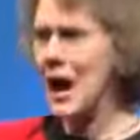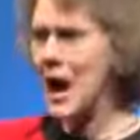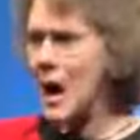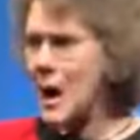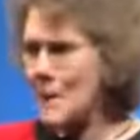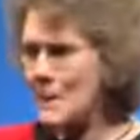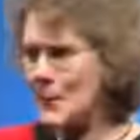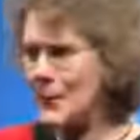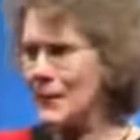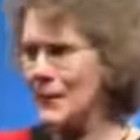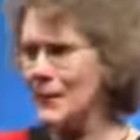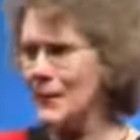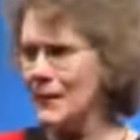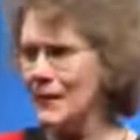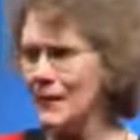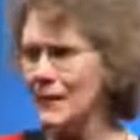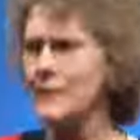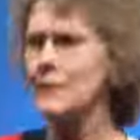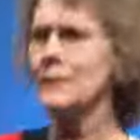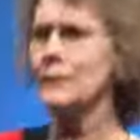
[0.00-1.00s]
up?
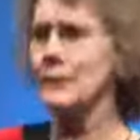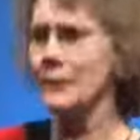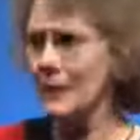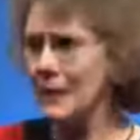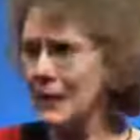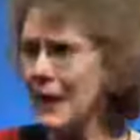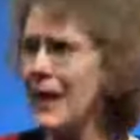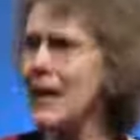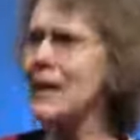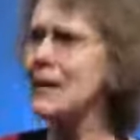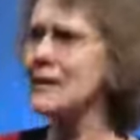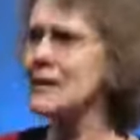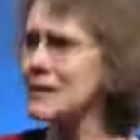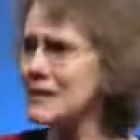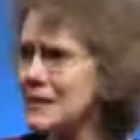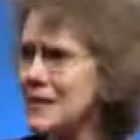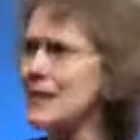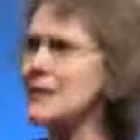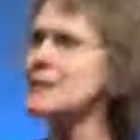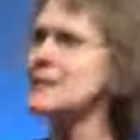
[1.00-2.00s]

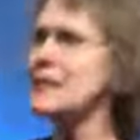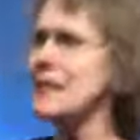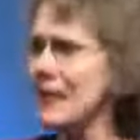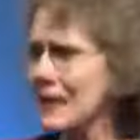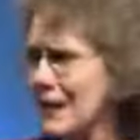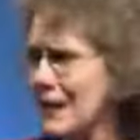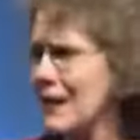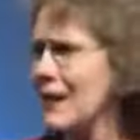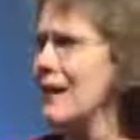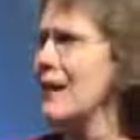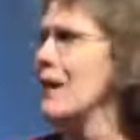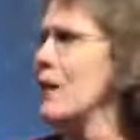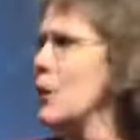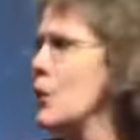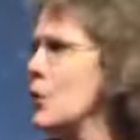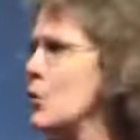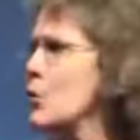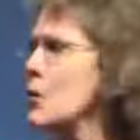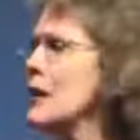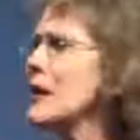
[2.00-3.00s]
Yes, let's,
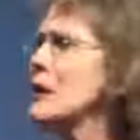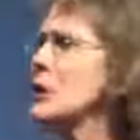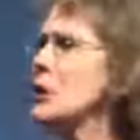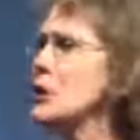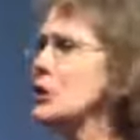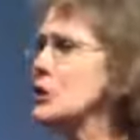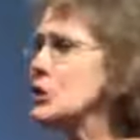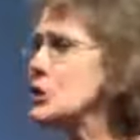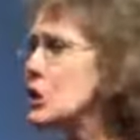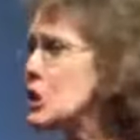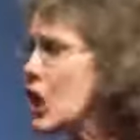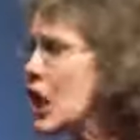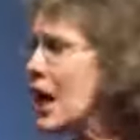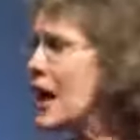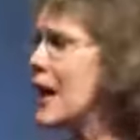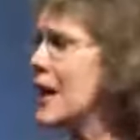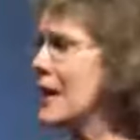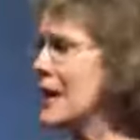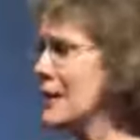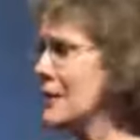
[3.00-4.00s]
we could
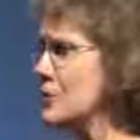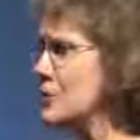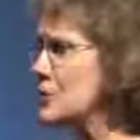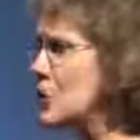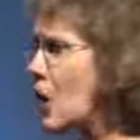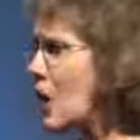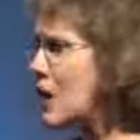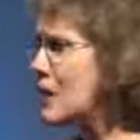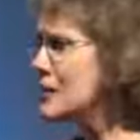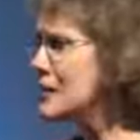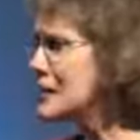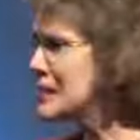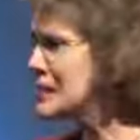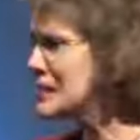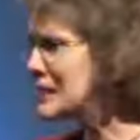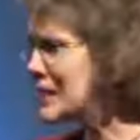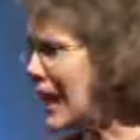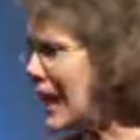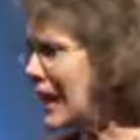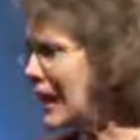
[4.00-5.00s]
change our
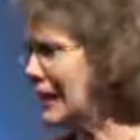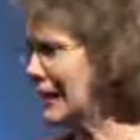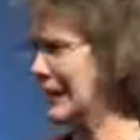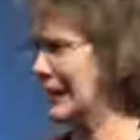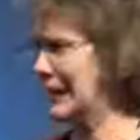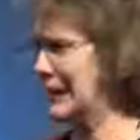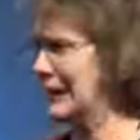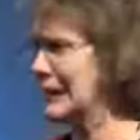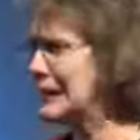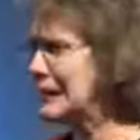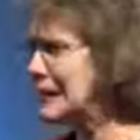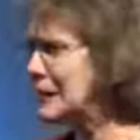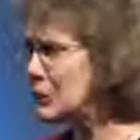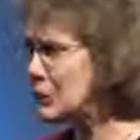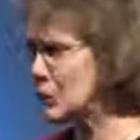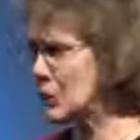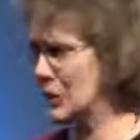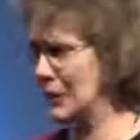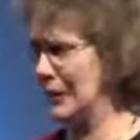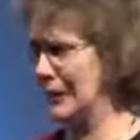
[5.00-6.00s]
society,
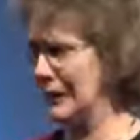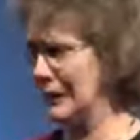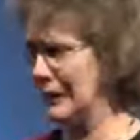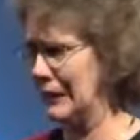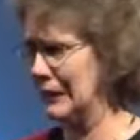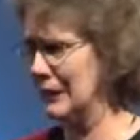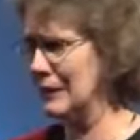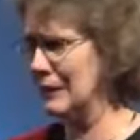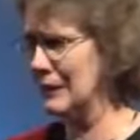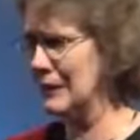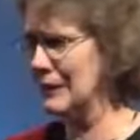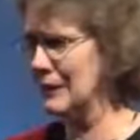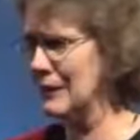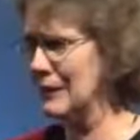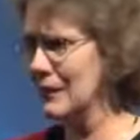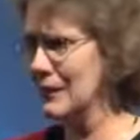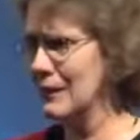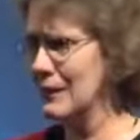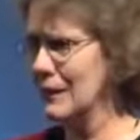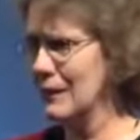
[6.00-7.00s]
literally,
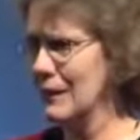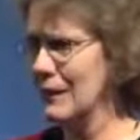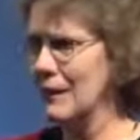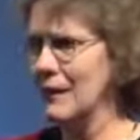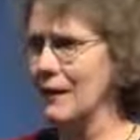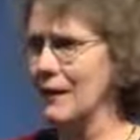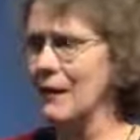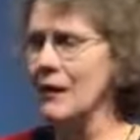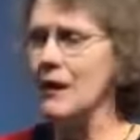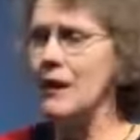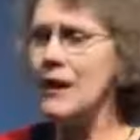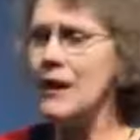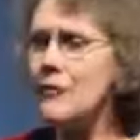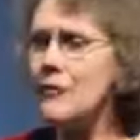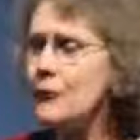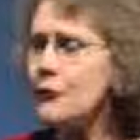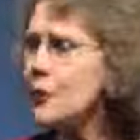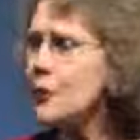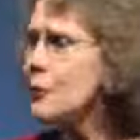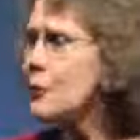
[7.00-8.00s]

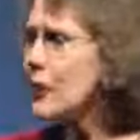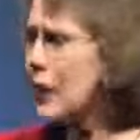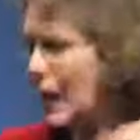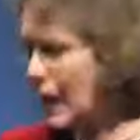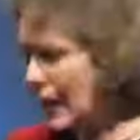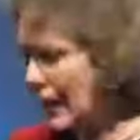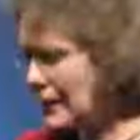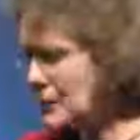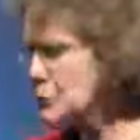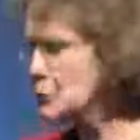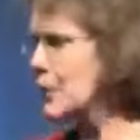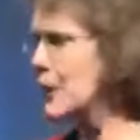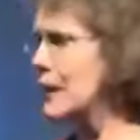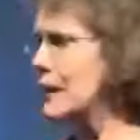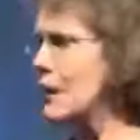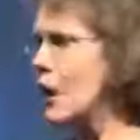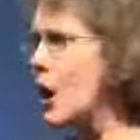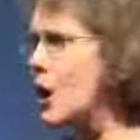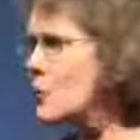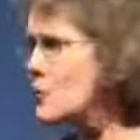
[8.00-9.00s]
if we would
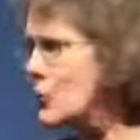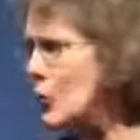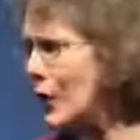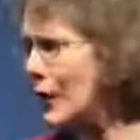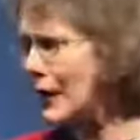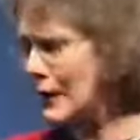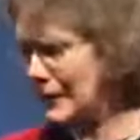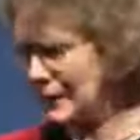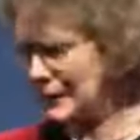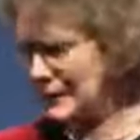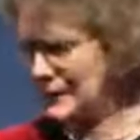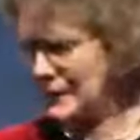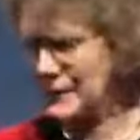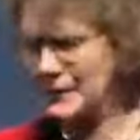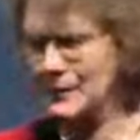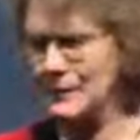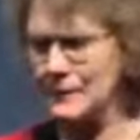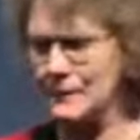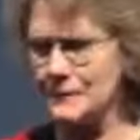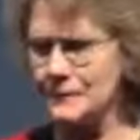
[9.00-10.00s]
hydrate our
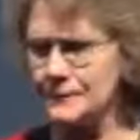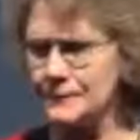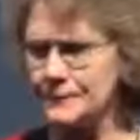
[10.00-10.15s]
brains.